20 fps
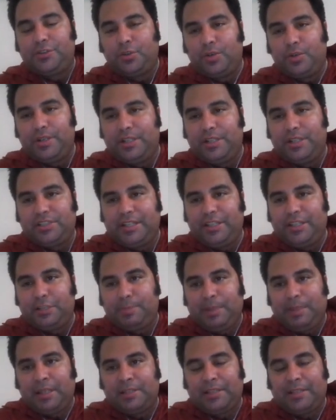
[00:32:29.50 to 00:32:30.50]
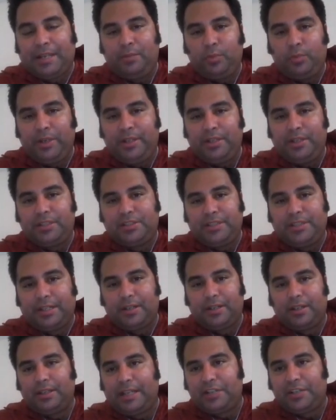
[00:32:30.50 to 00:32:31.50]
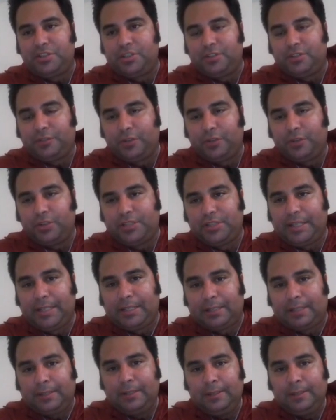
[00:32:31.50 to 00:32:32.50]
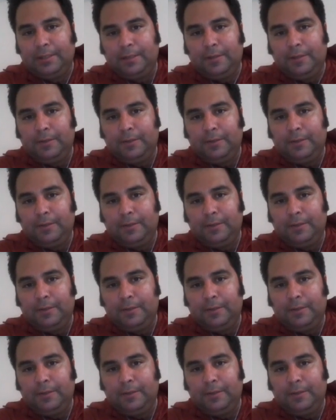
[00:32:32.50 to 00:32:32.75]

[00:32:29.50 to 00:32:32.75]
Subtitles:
the authority to say this because I witnessed their elections firsthand.